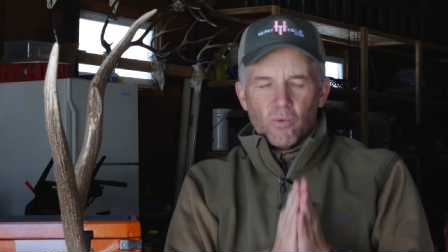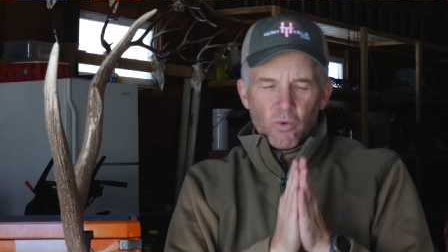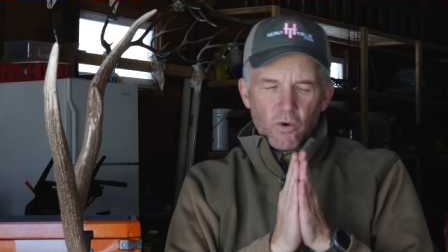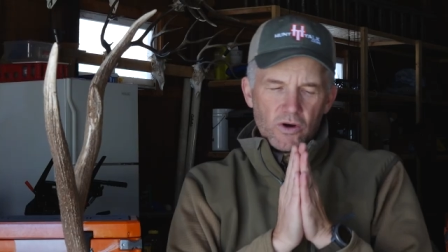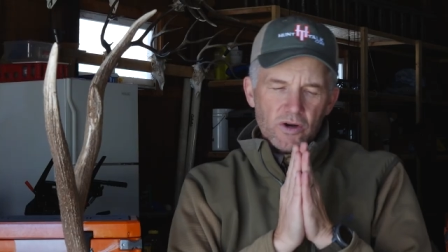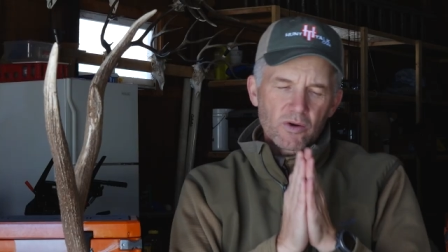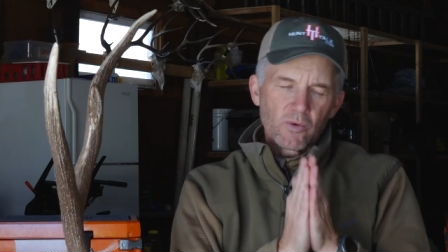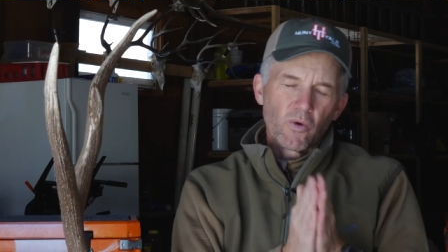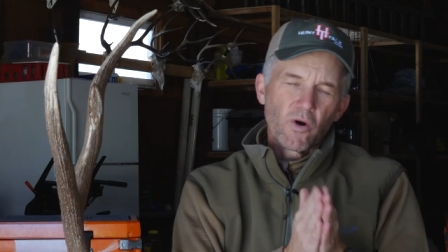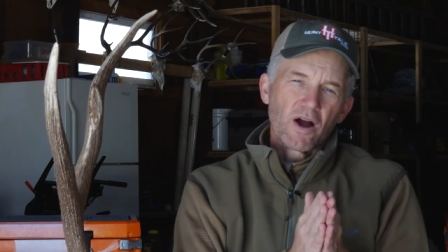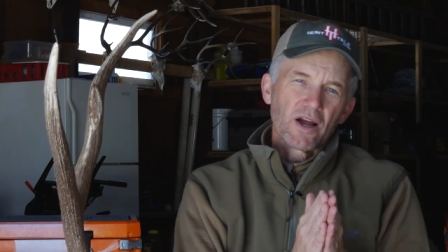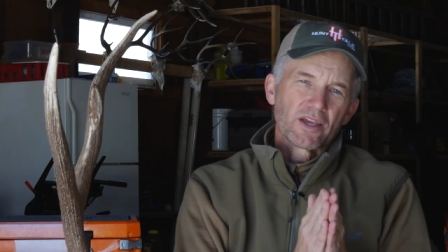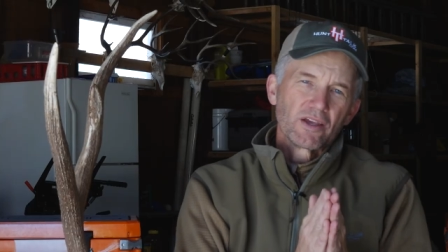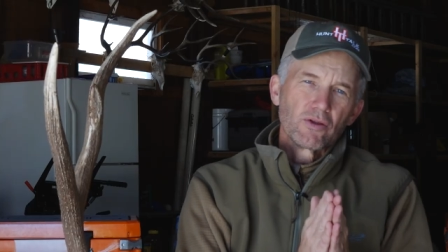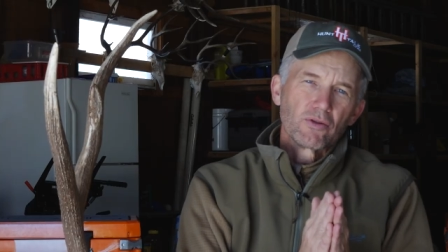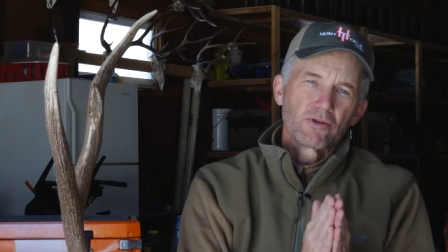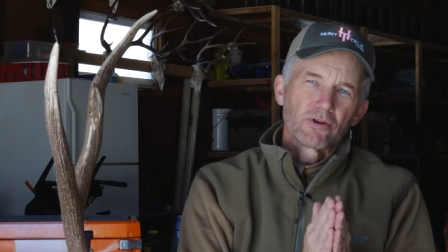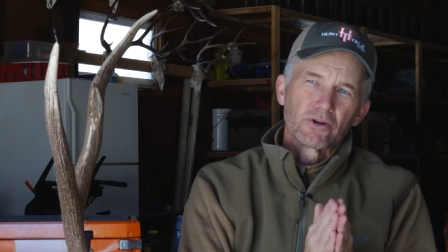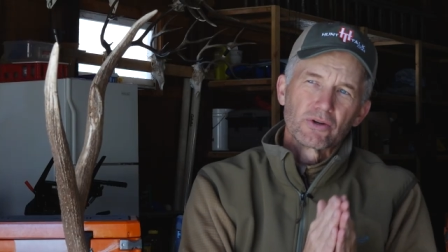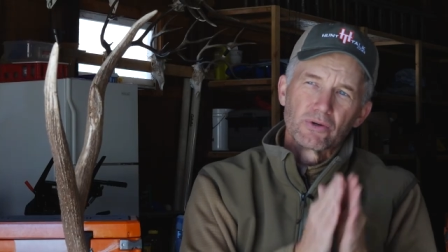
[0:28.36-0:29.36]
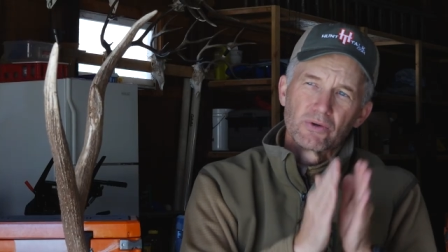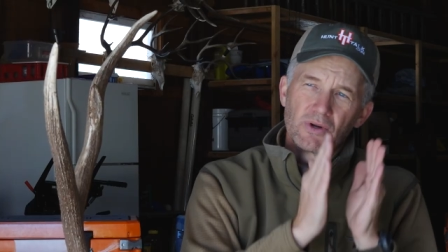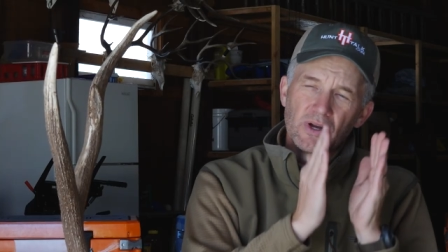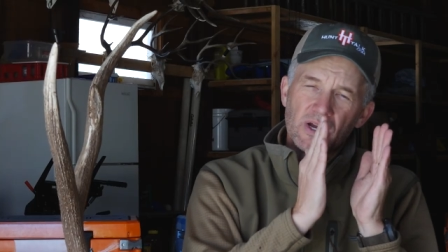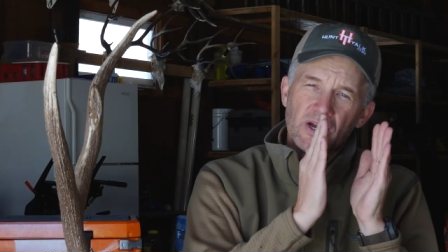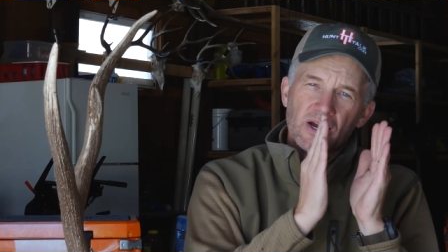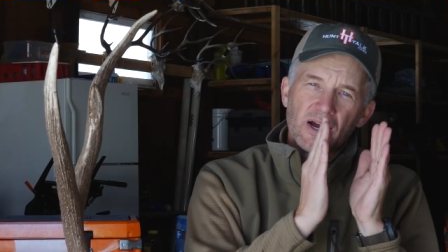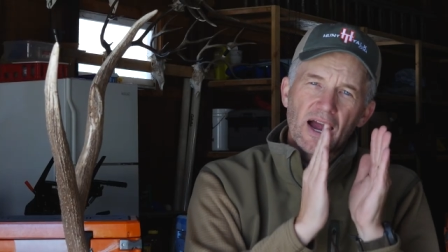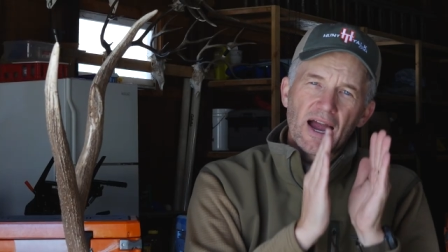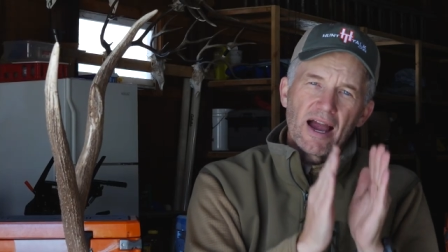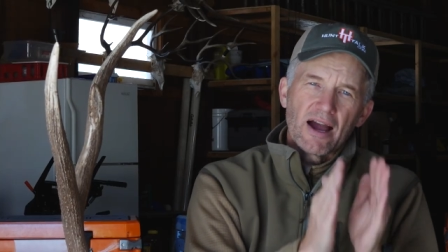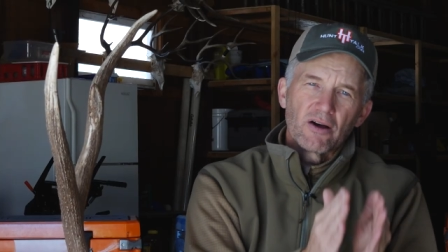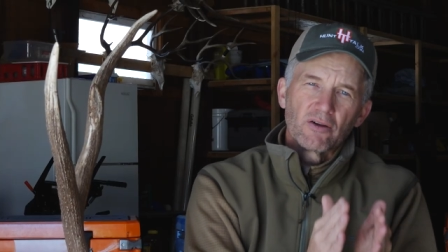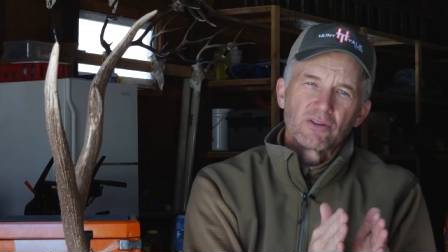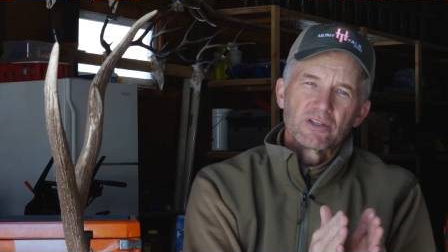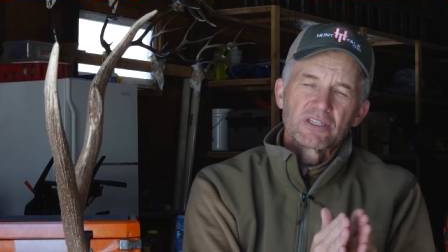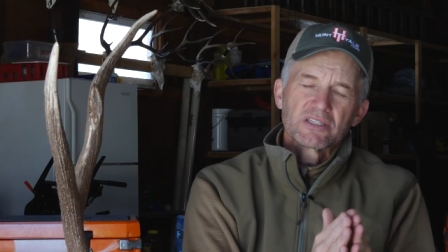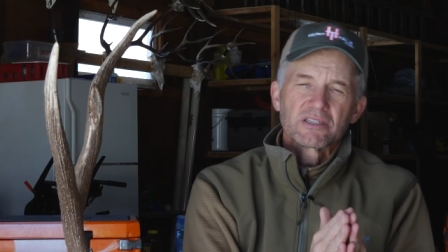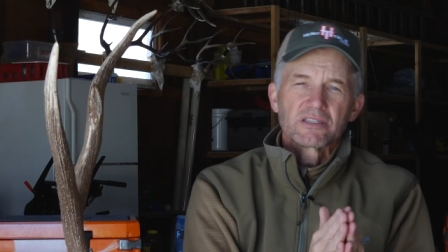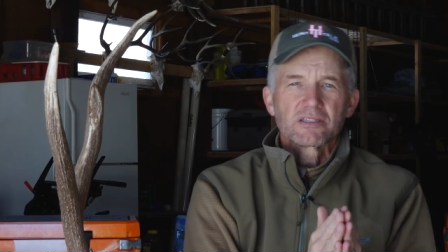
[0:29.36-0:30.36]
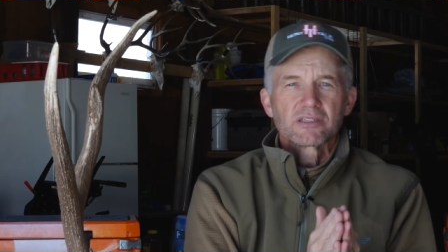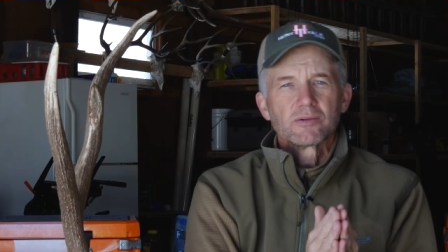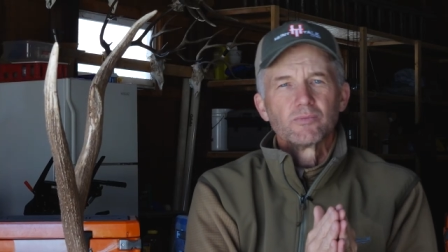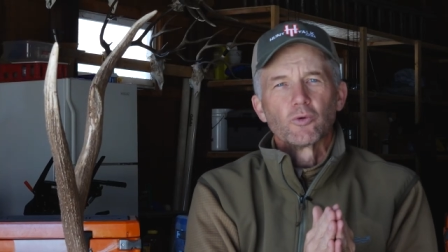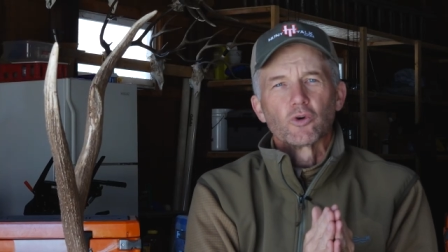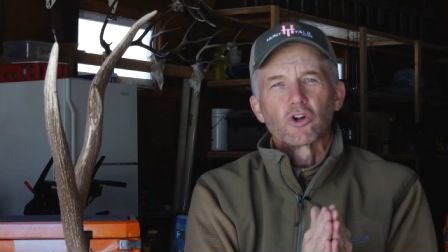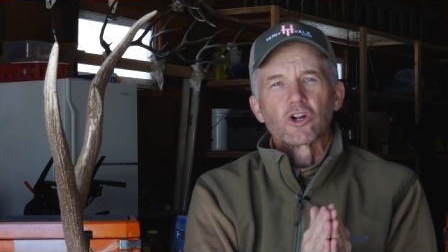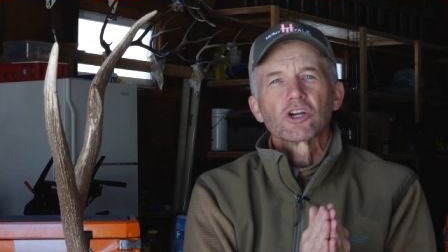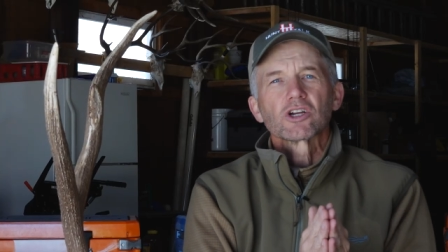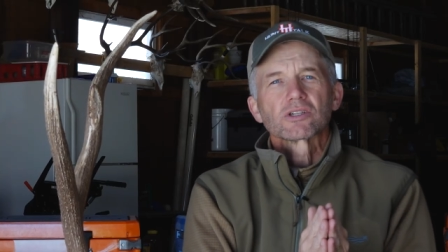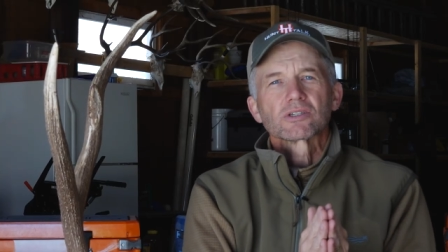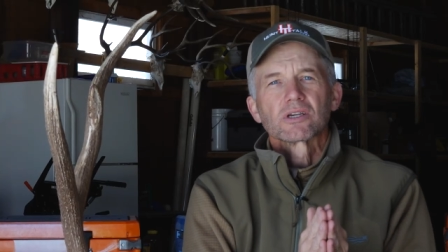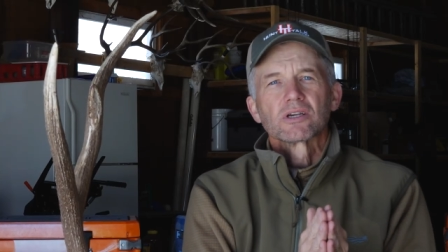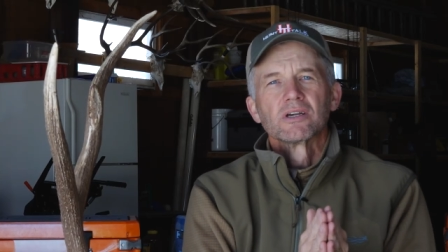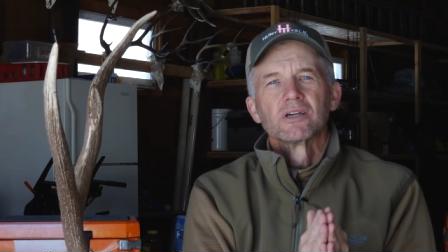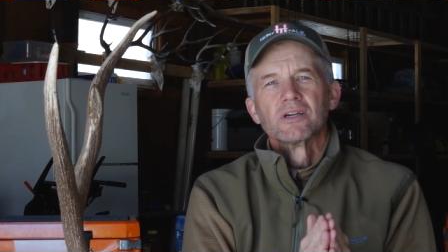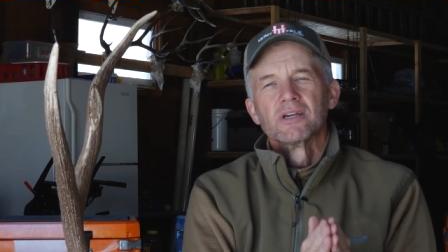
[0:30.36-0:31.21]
We're going to walk you through how the system works,